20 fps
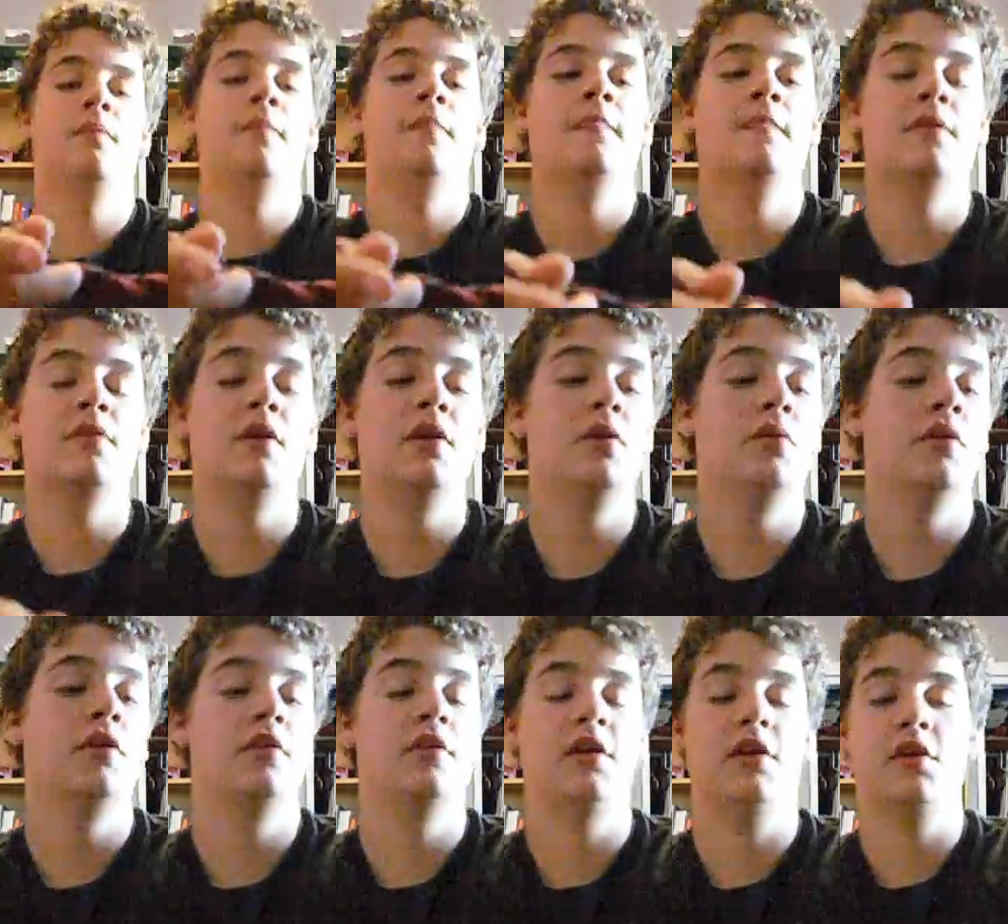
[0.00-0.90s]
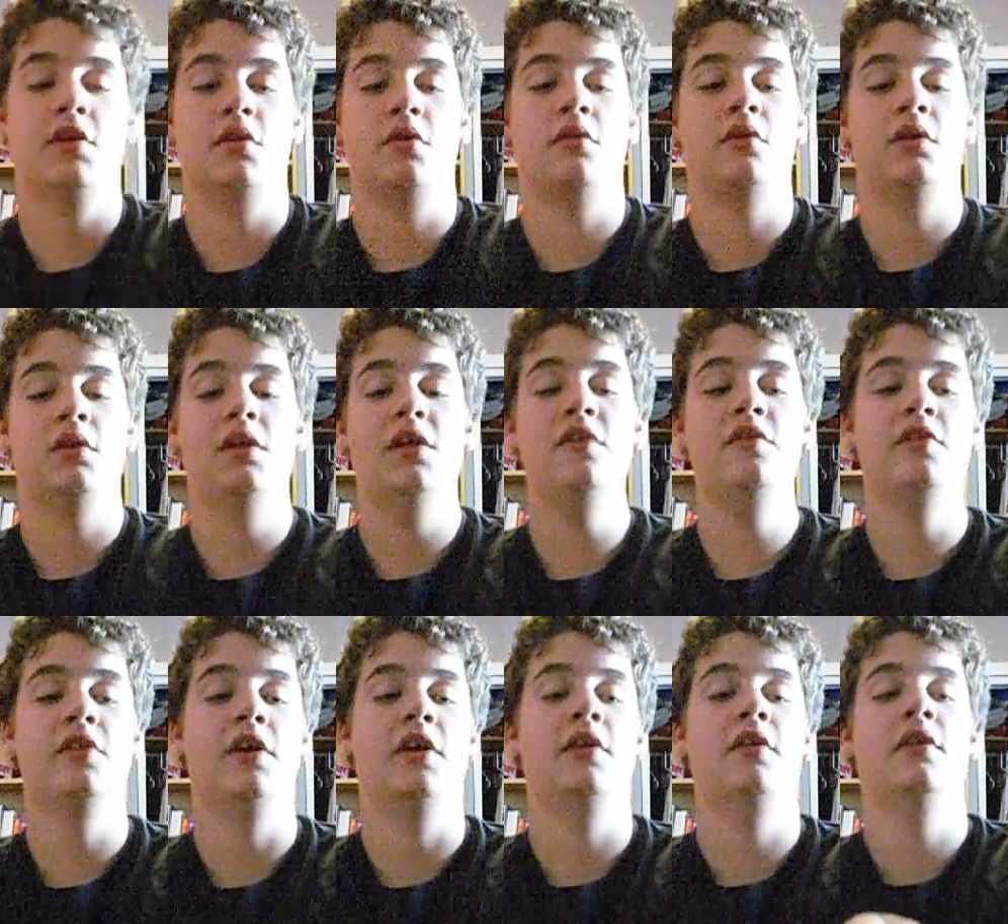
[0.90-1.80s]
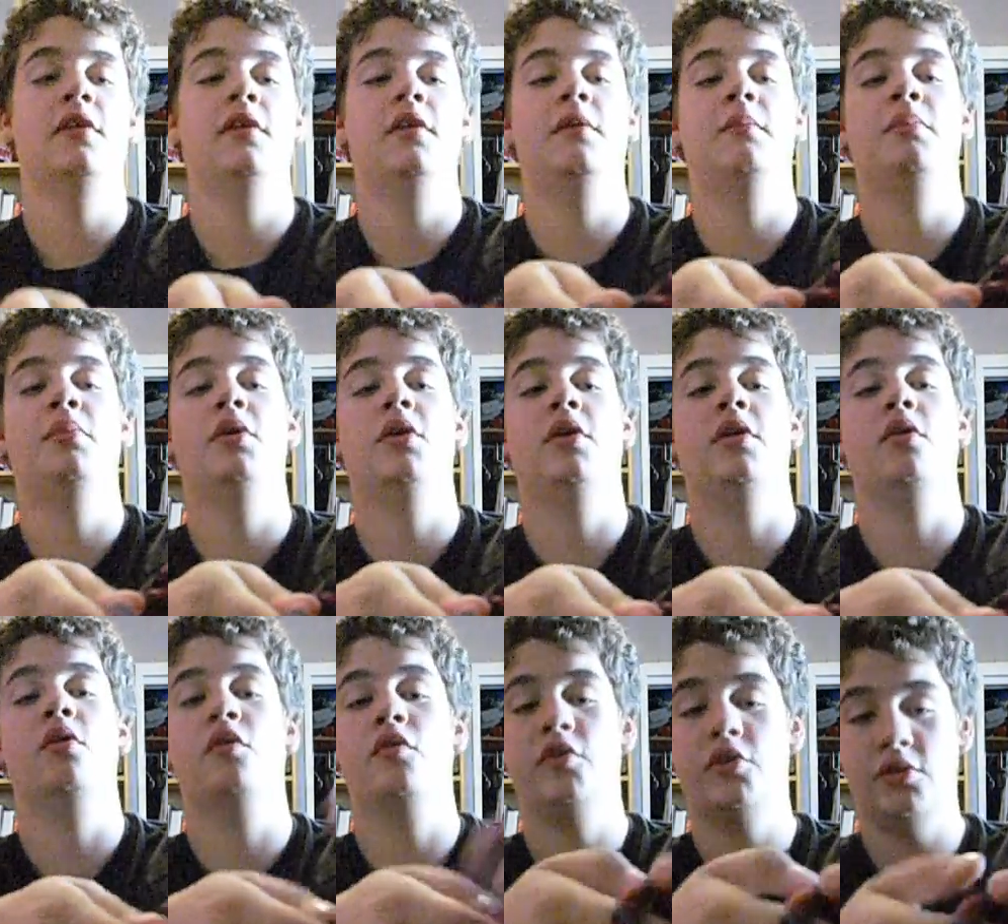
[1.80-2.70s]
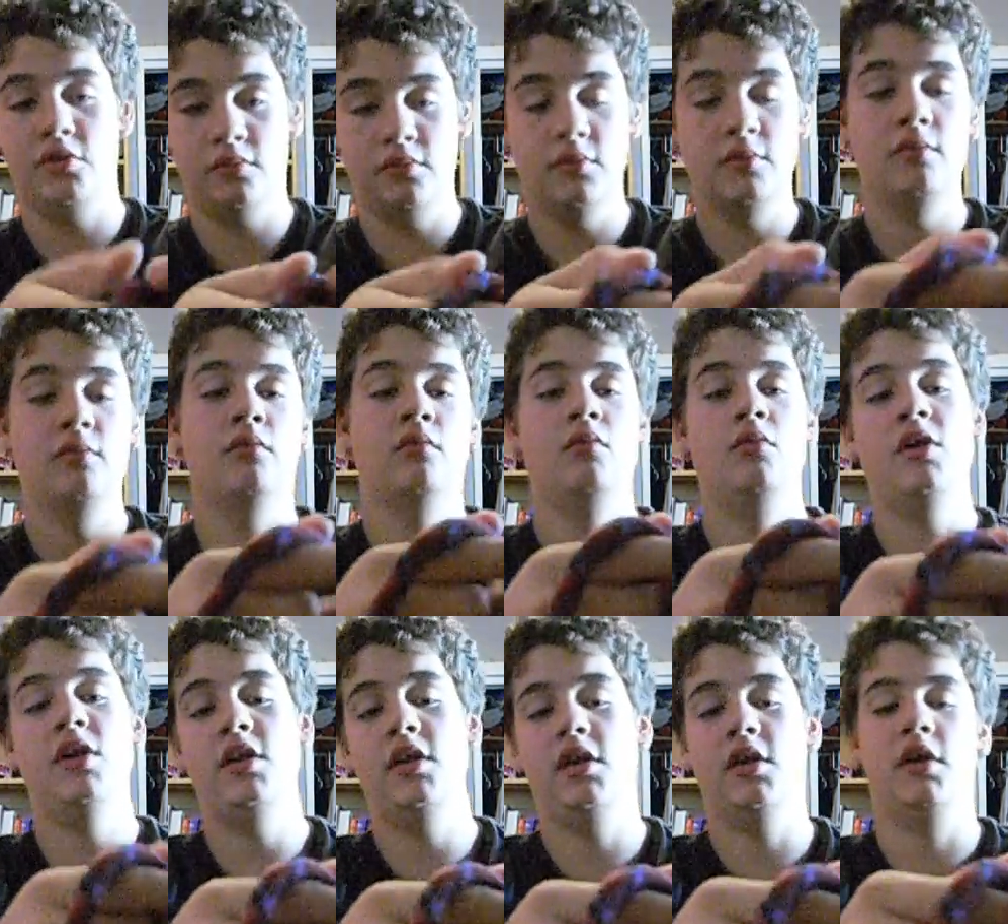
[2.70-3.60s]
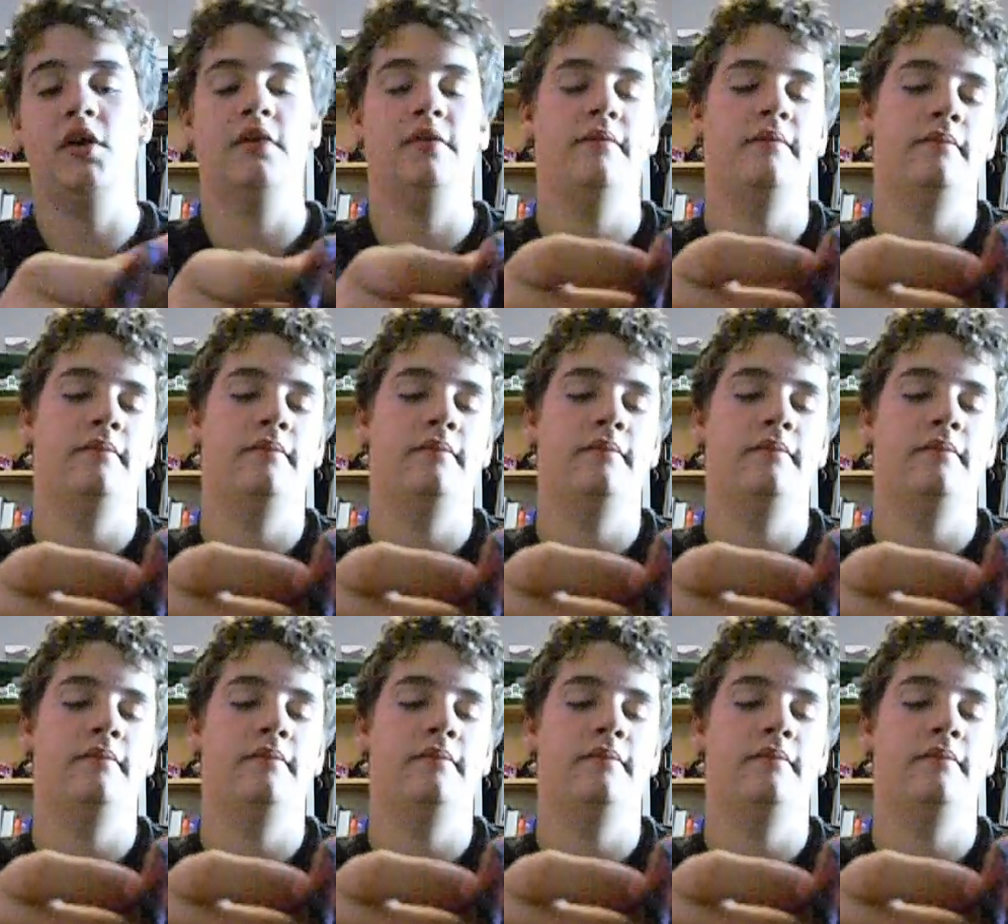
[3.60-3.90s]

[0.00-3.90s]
So now you want to take your left hand and put it over your right hand,